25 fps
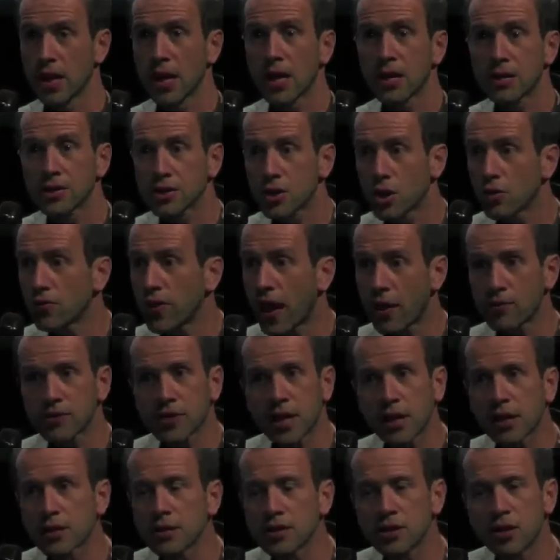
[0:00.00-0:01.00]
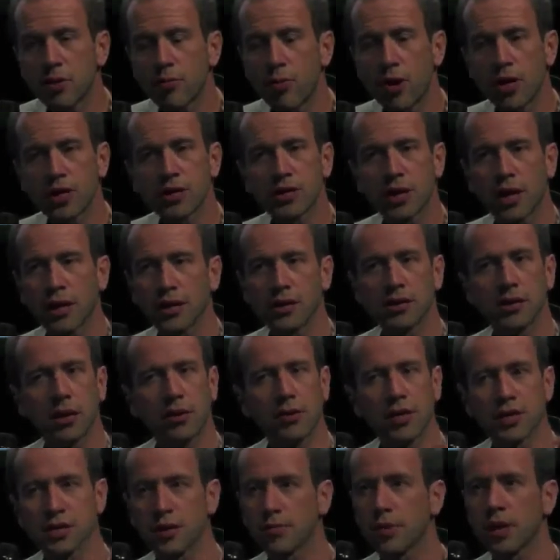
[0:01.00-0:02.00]
So that was their consumer insight. So
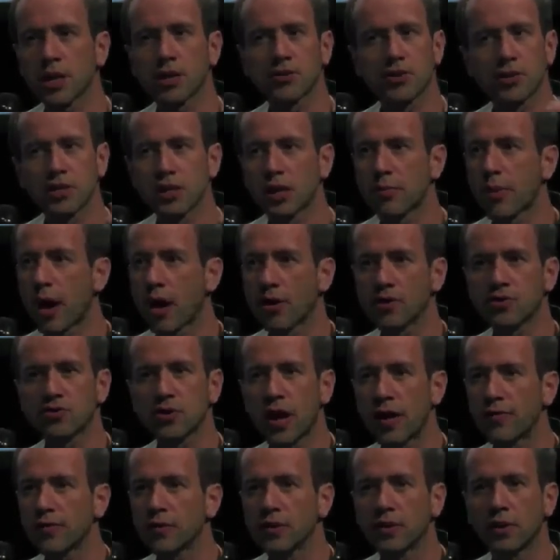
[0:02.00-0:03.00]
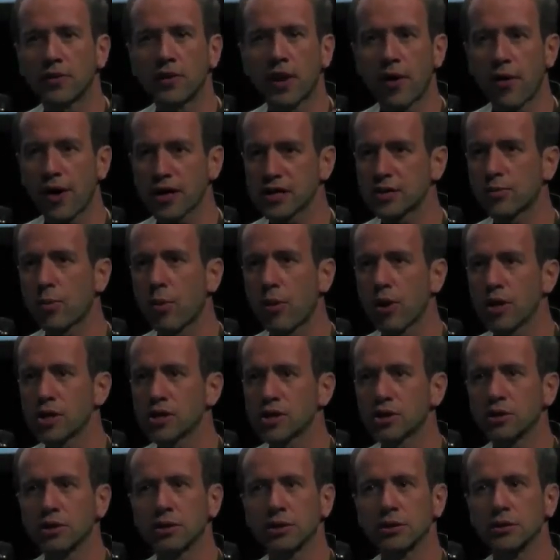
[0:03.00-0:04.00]
there's something interesting about travel and their
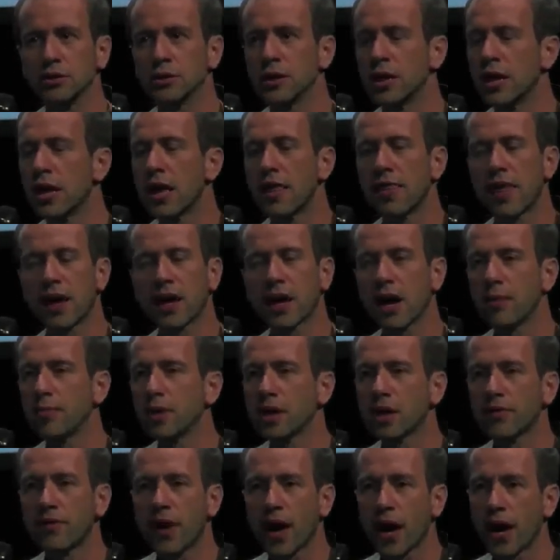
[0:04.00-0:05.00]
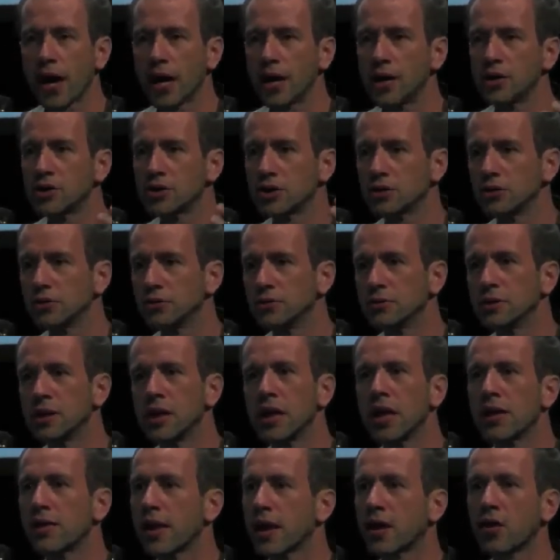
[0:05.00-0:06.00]
exploration and their coming of age and
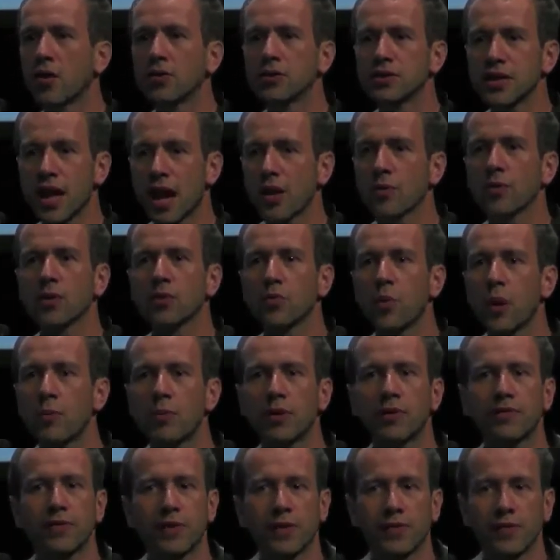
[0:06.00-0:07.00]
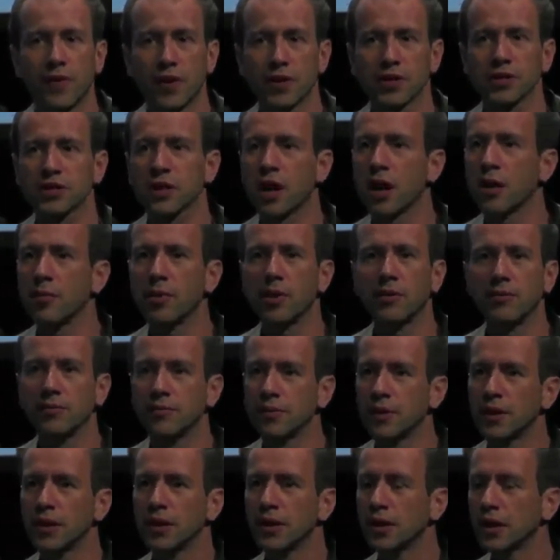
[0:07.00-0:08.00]
their contact with women for the first time in
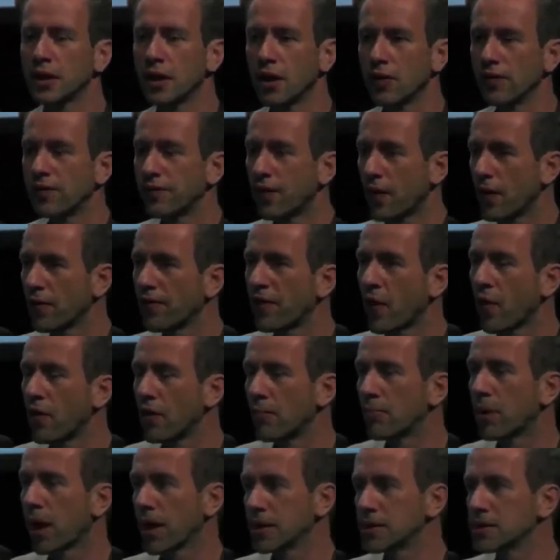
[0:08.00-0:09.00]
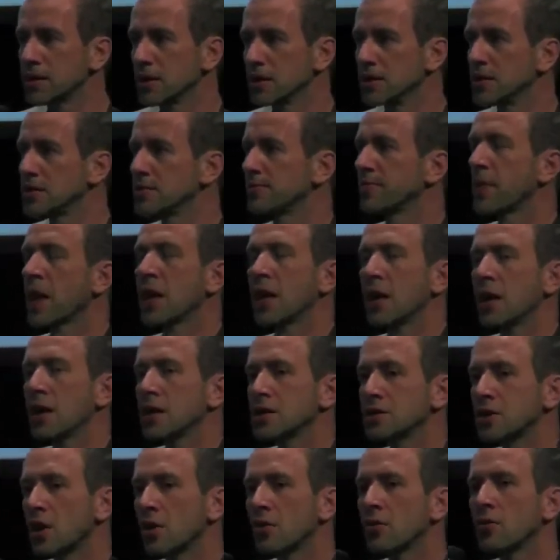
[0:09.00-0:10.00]
foreign places.
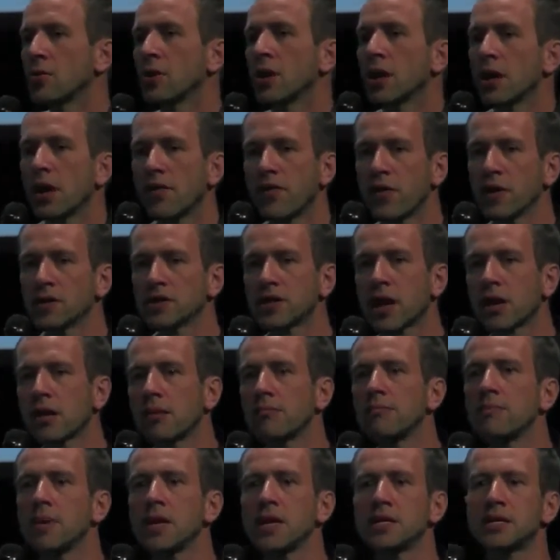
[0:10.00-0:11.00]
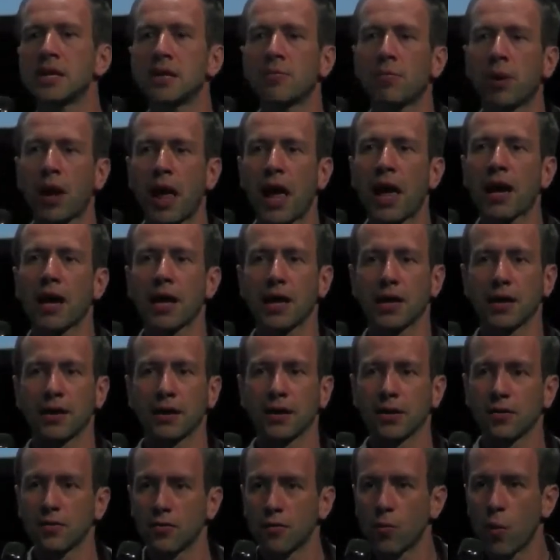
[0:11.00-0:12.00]
So if you'd done a media planning
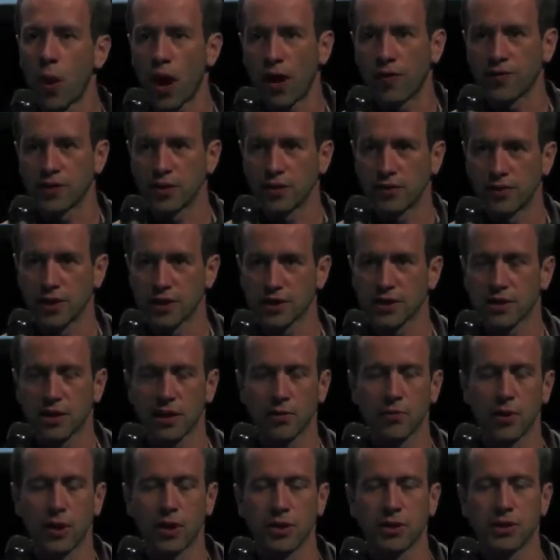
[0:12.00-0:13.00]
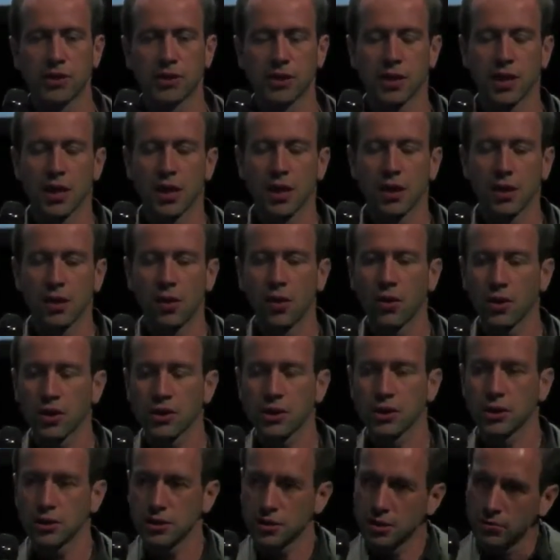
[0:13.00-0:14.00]
way of doing this, in other words,
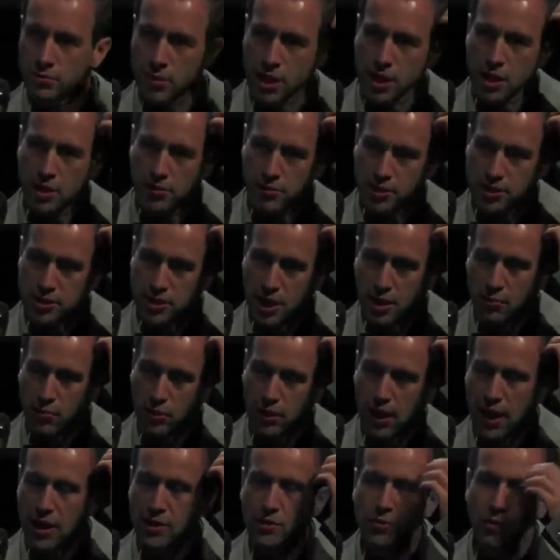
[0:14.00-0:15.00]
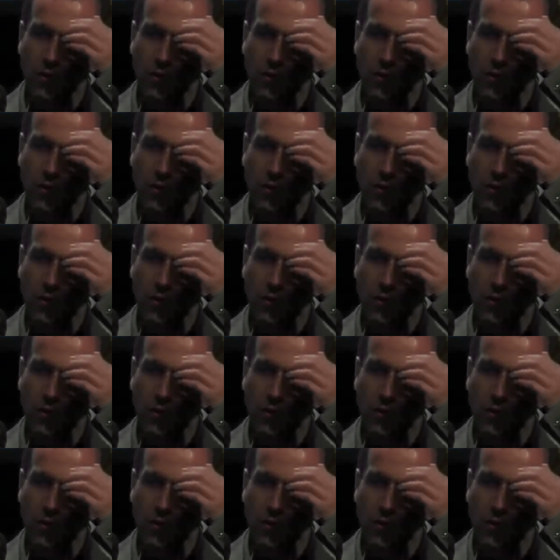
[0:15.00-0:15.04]
looked at the media and said, well, how do